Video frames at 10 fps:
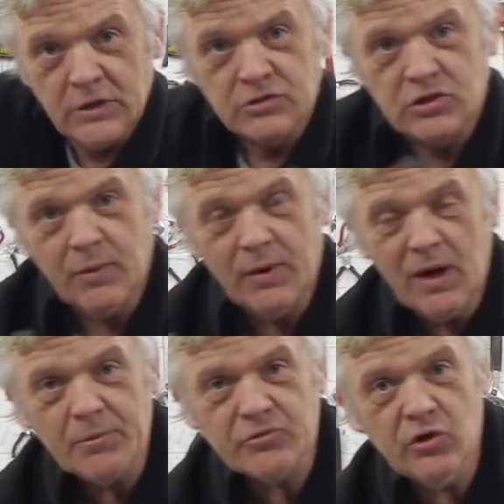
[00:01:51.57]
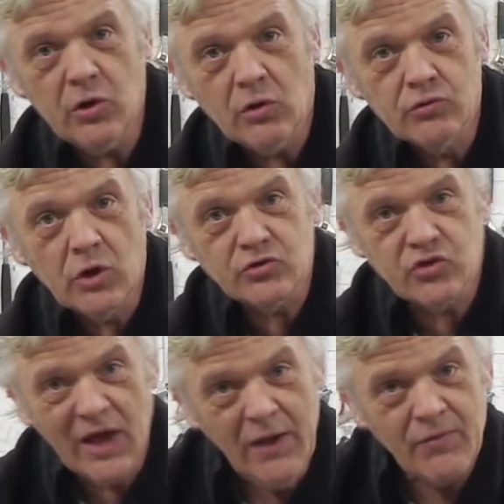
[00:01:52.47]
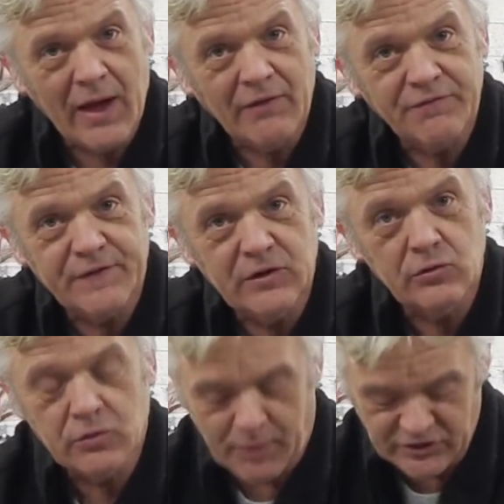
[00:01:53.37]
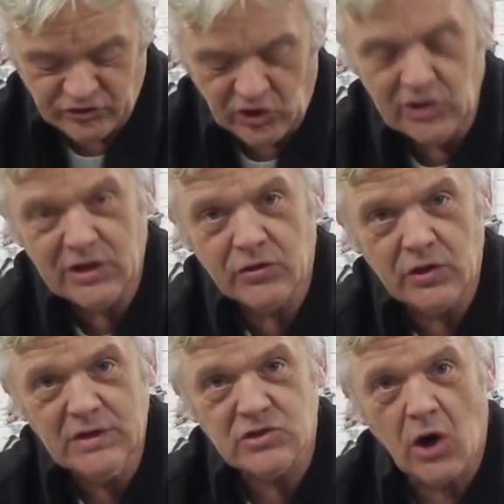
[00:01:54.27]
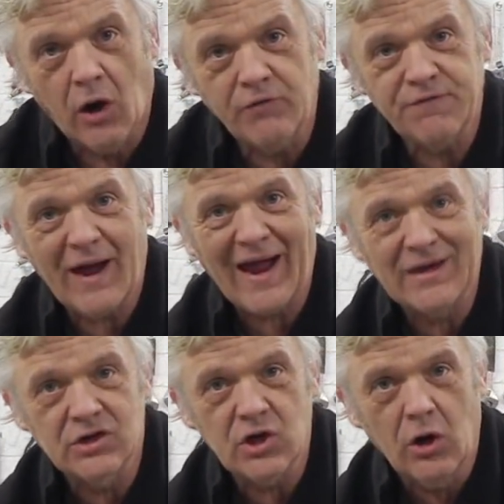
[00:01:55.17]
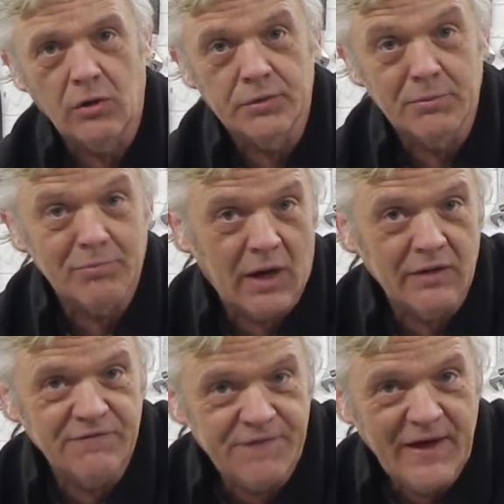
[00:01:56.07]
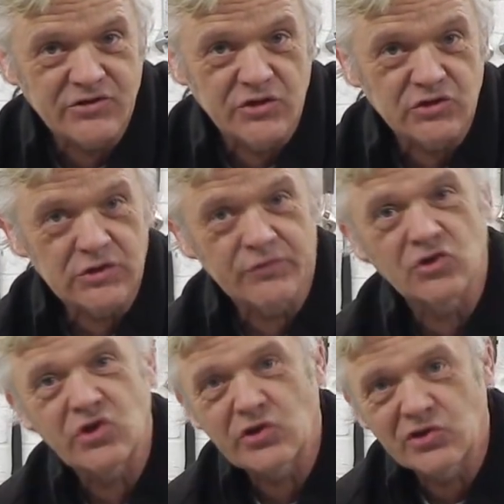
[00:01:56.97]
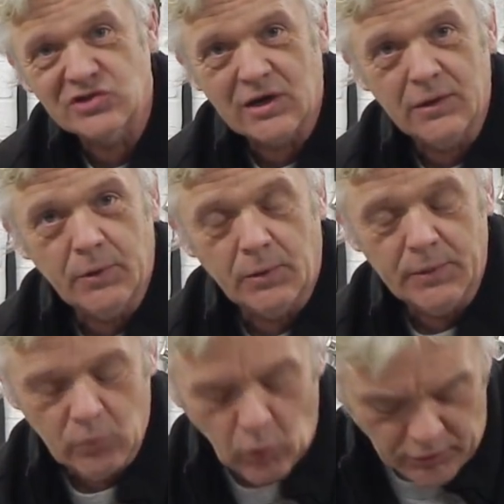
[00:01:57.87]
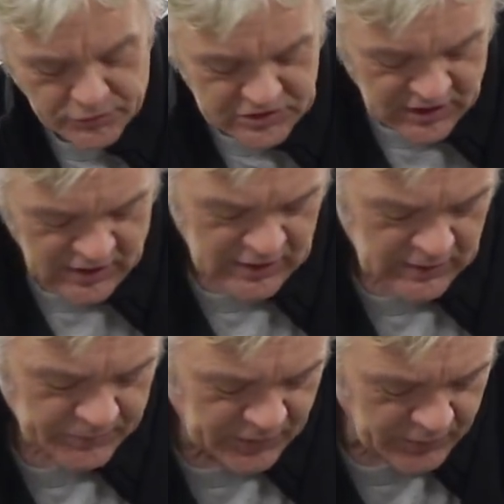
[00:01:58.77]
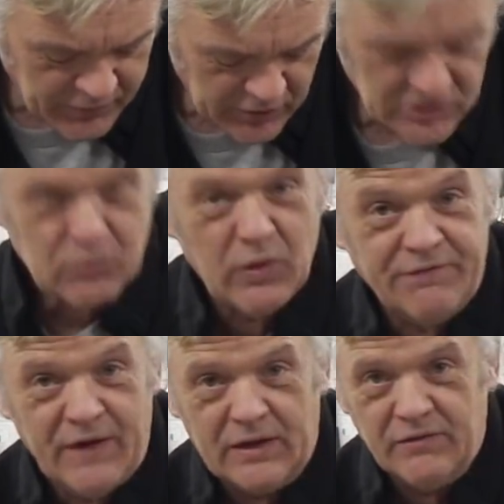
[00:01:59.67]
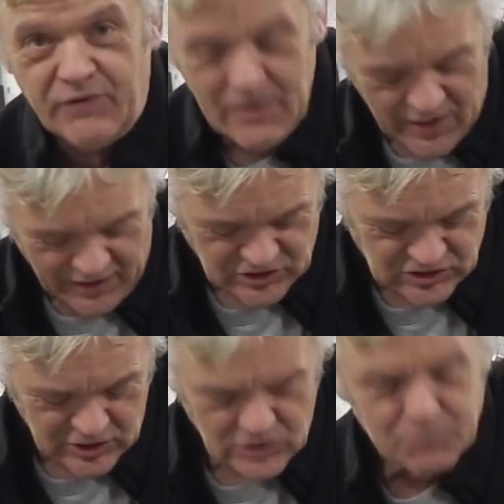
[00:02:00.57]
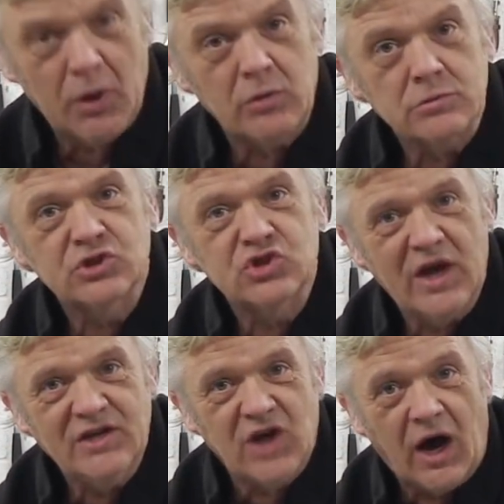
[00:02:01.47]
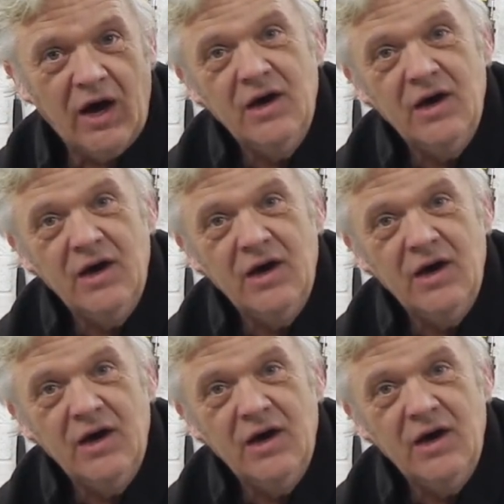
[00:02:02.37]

So we're able to rotate that field by turning these off and on by phases. And of course, that's exactly what we want. Now we've got a, effectively a six-pole stator